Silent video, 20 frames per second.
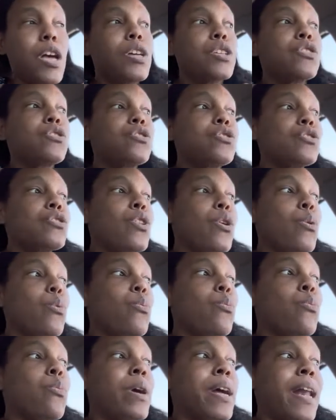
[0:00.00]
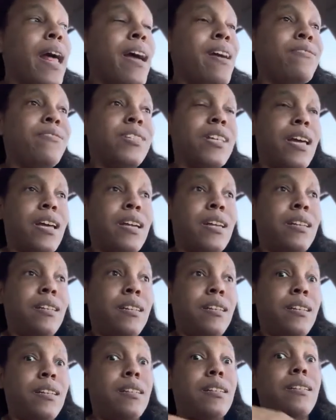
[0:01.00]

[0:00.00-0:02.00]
So what I've done,